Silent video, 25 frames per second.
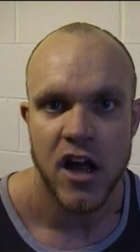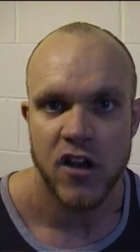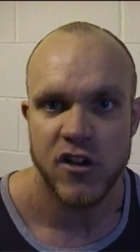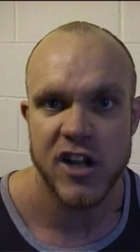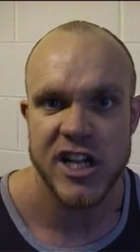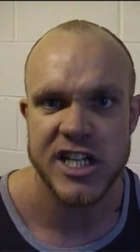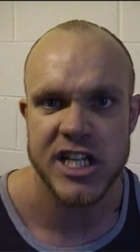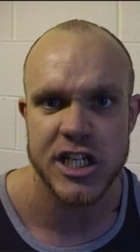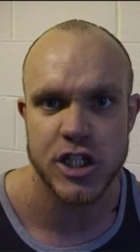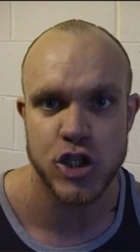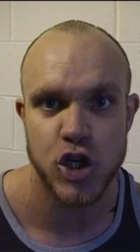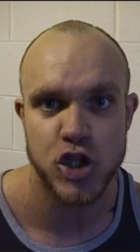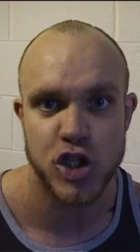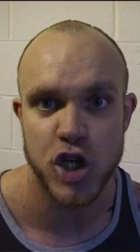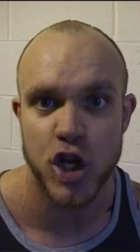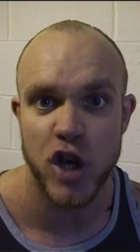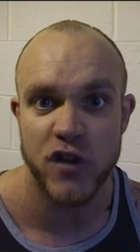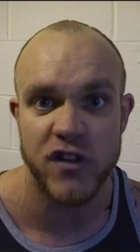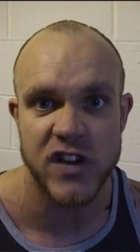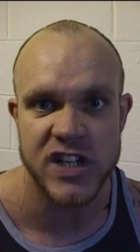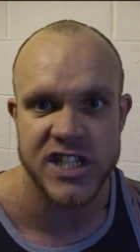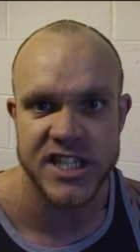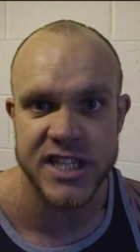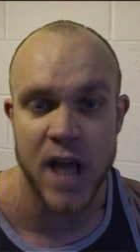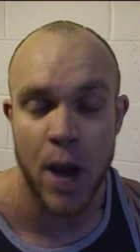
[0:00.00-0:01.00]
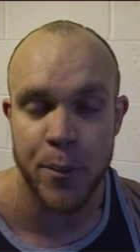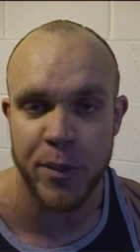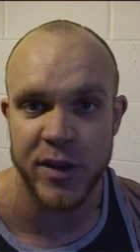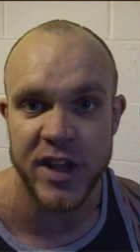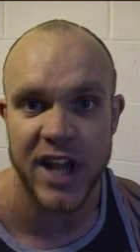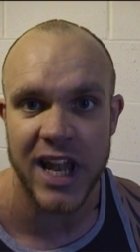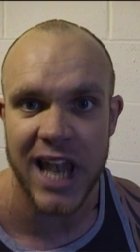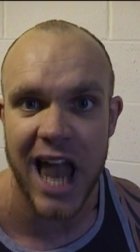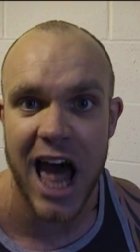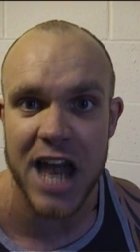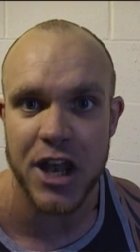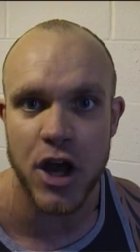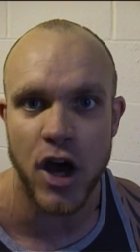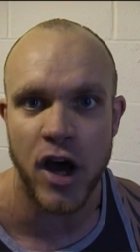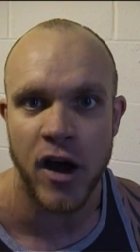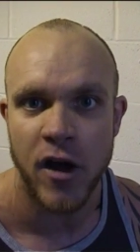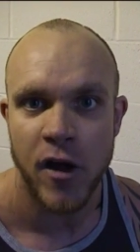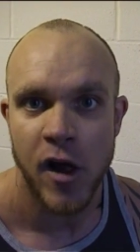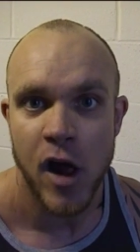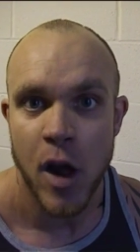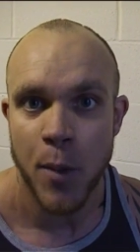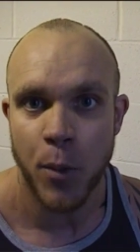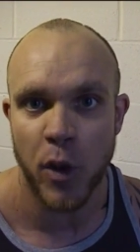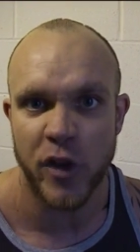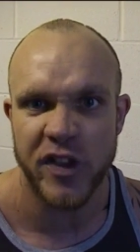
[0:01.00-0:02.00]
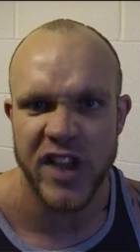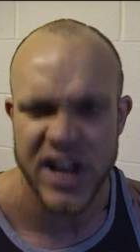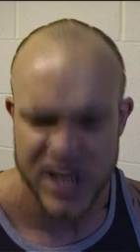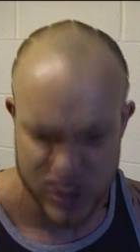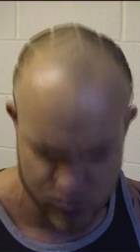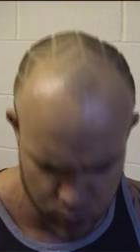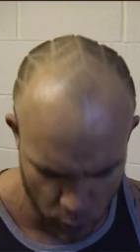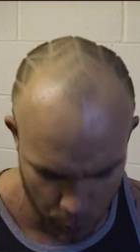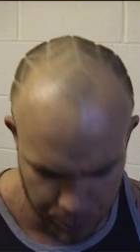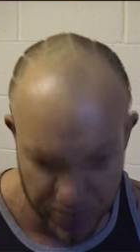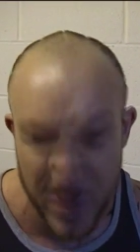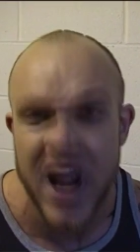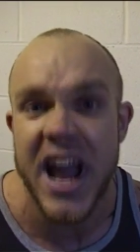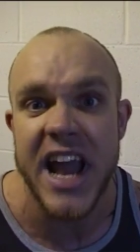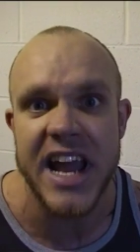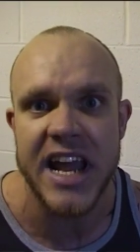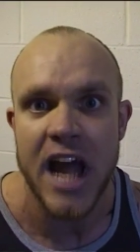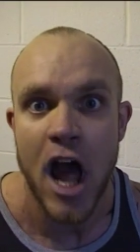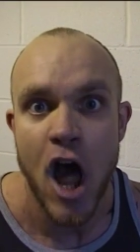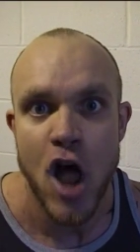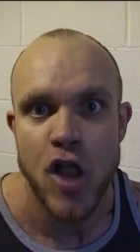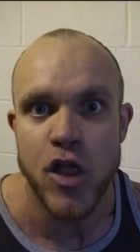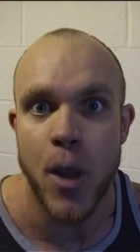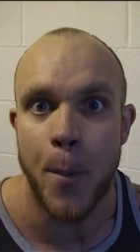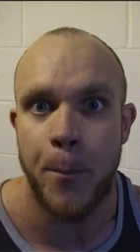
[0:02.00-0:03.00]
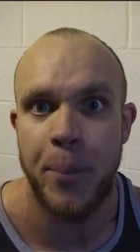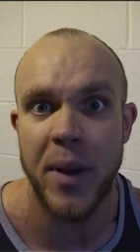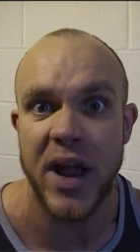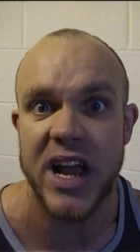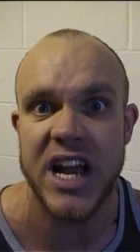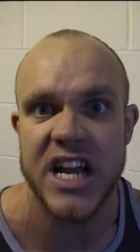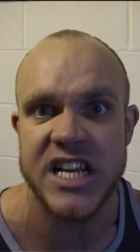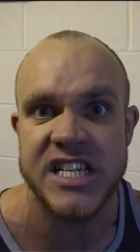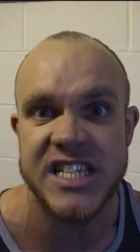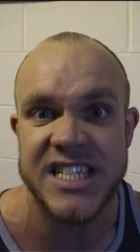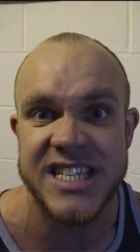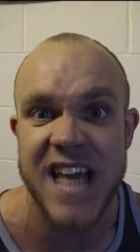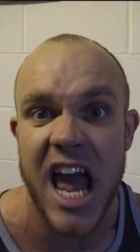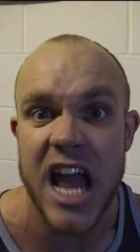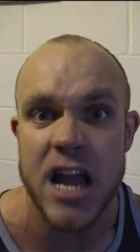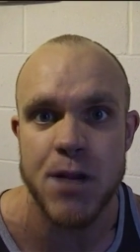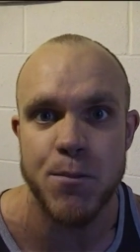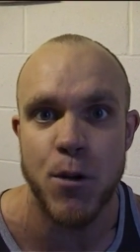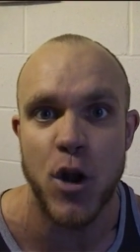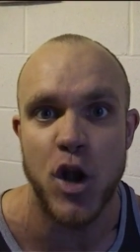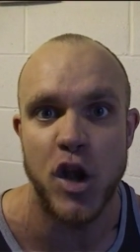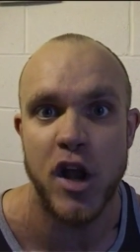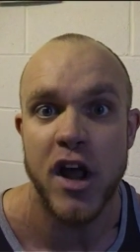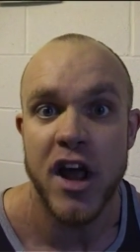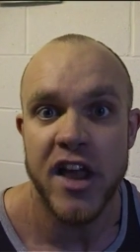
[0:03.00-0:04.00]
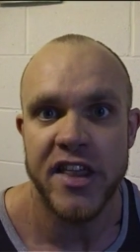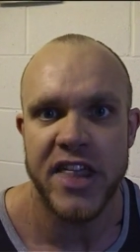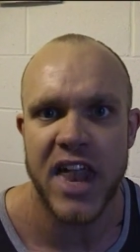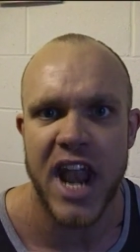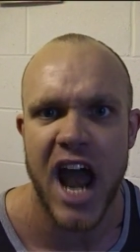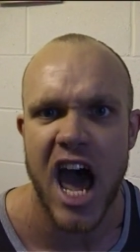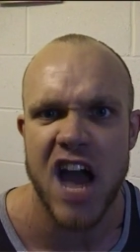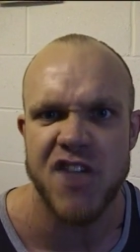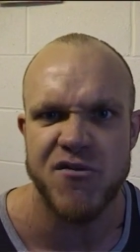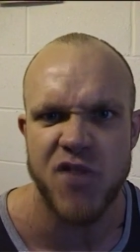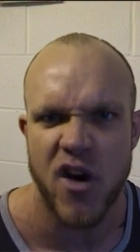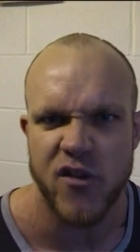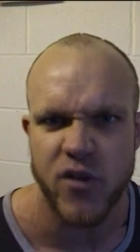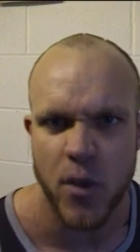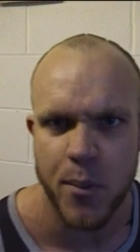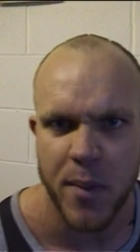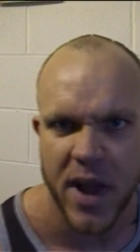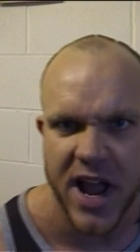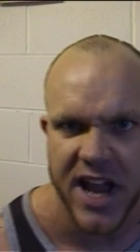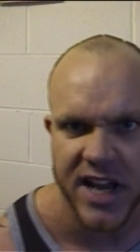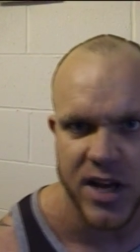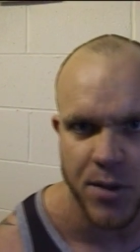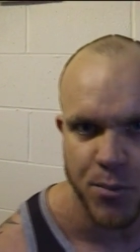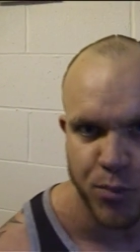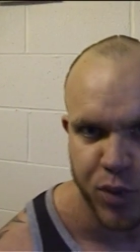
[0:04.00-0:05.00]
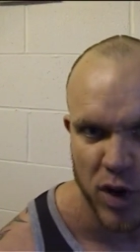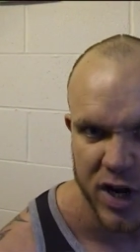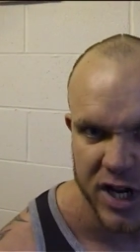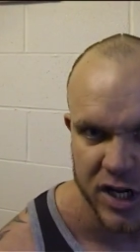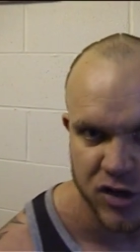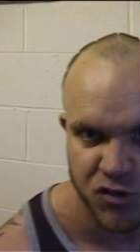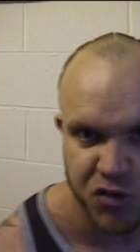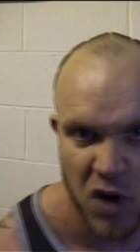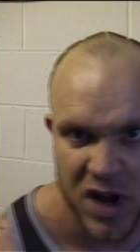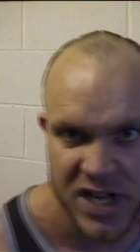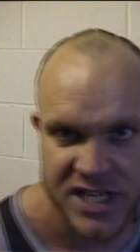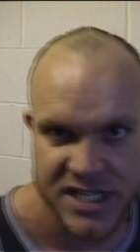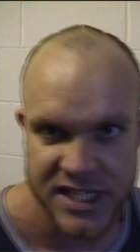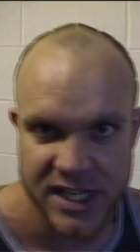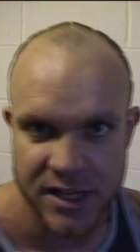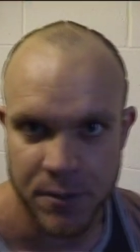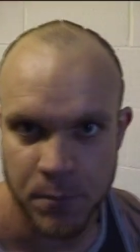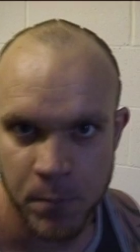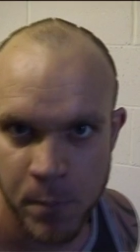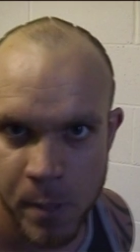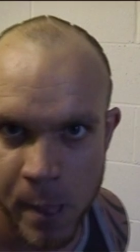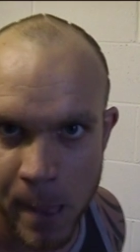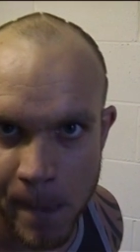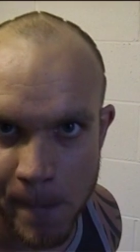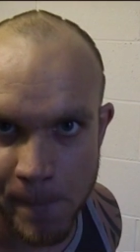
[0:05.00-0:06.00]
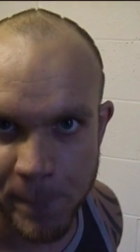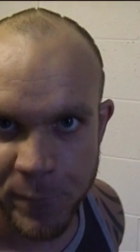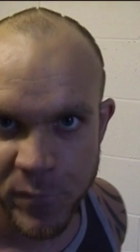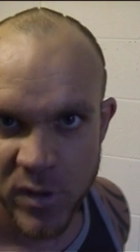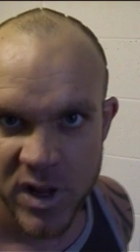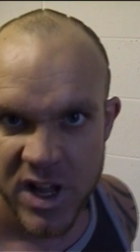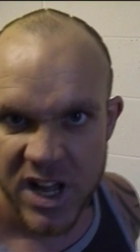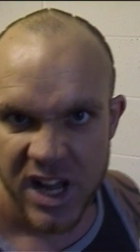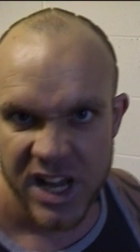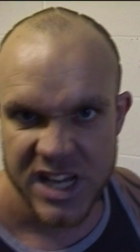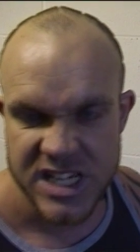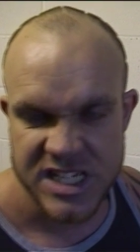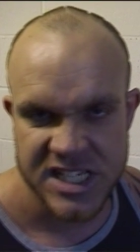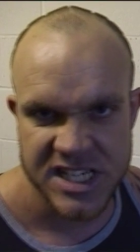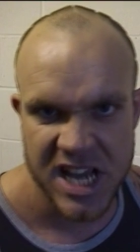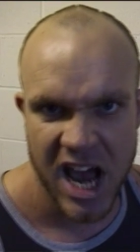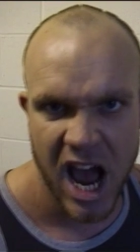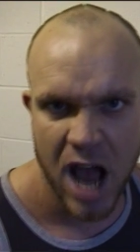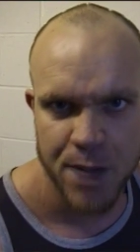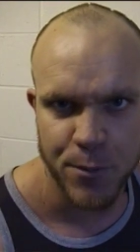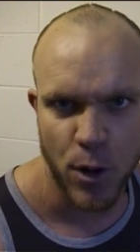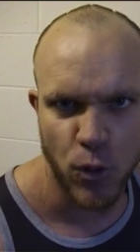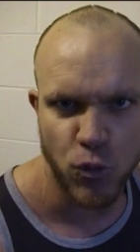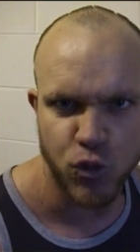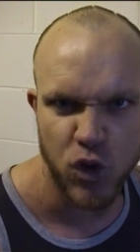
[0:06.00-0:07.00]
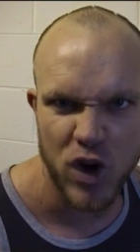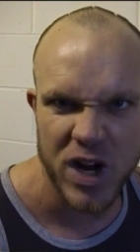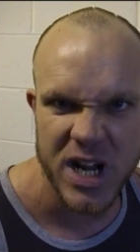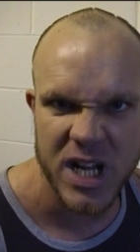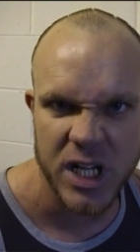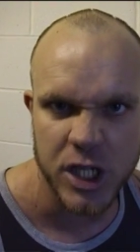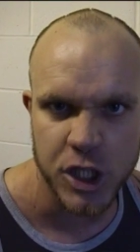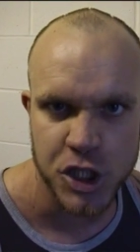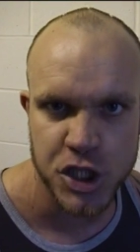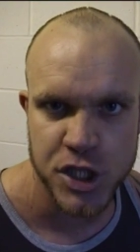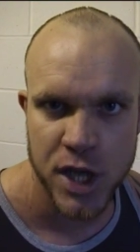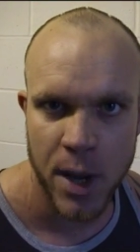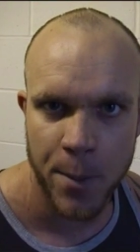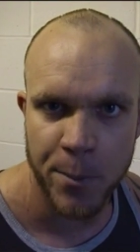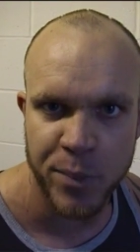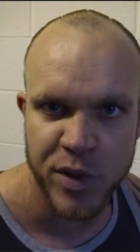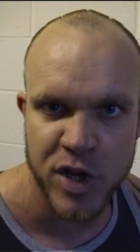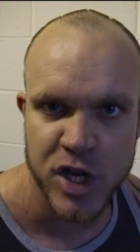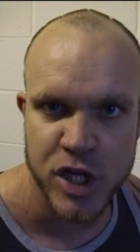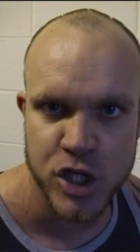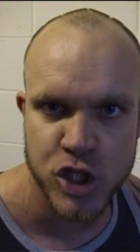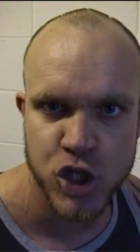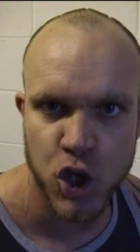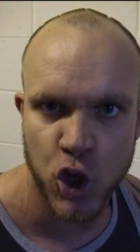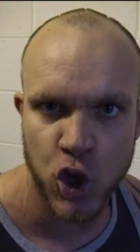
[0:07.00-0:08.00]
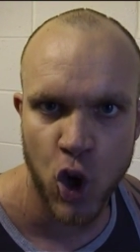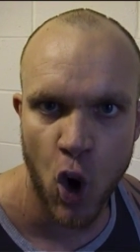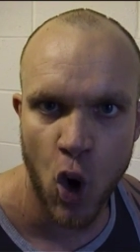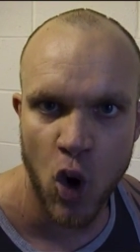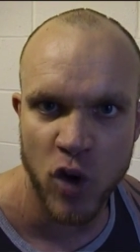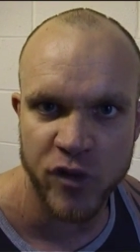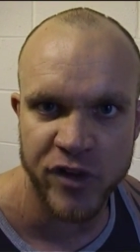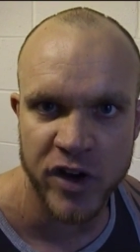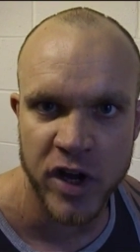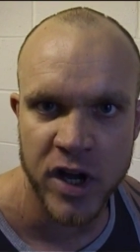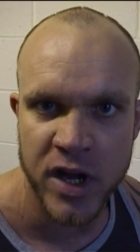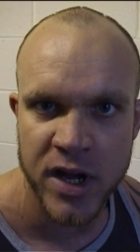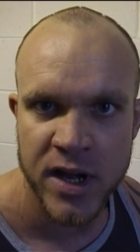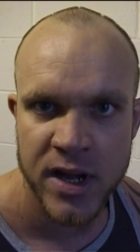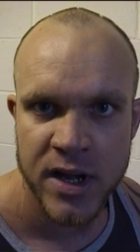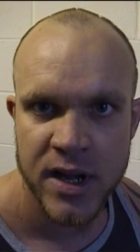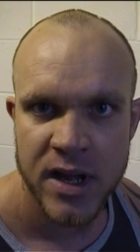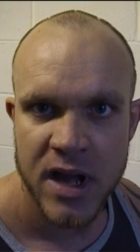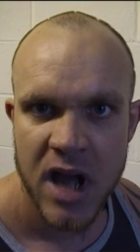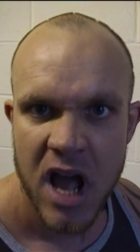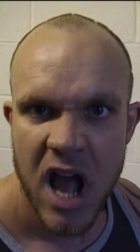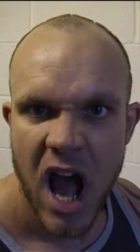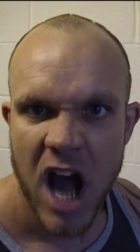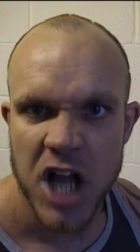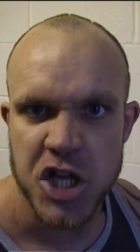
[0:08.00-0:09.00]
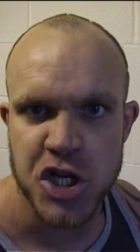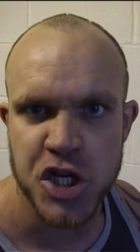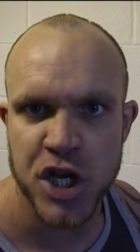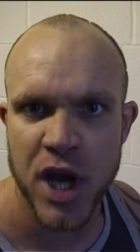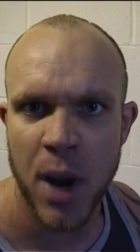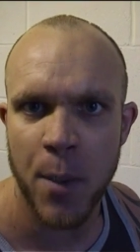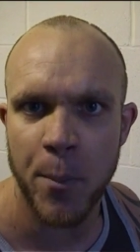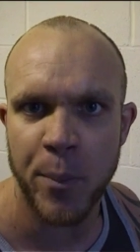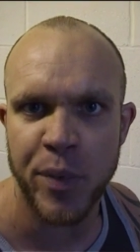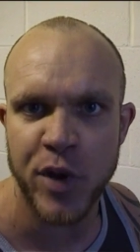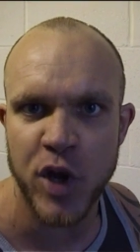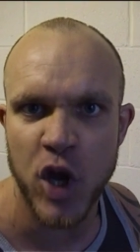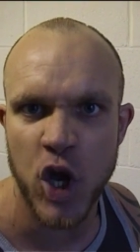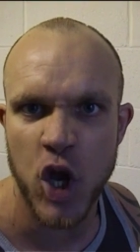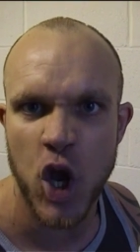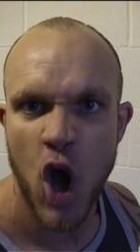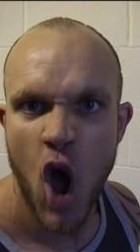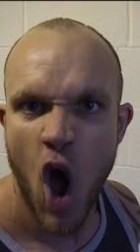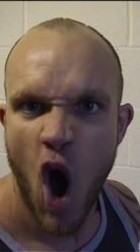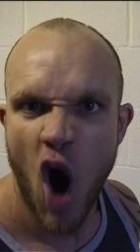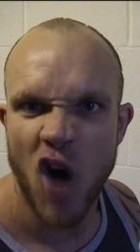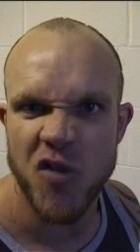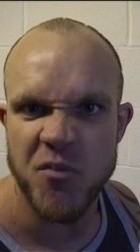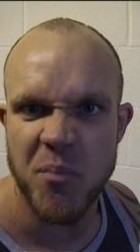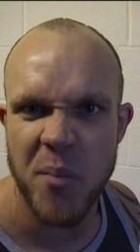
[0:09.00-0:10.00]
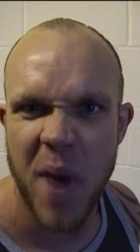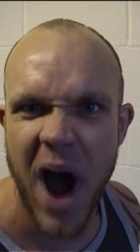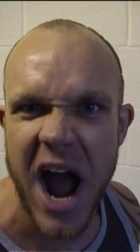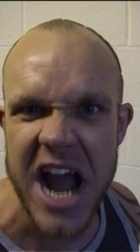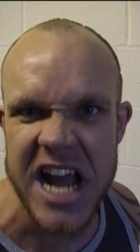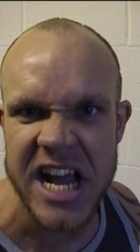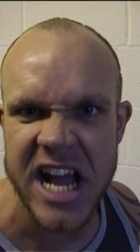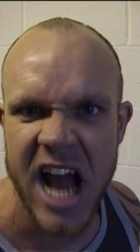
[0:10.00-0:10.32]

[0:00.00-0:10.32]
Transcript: This is just another step in the ladder, but this will be the biggest statement that I've ever made in British wrestling. It's time a real champion took over. A champion of my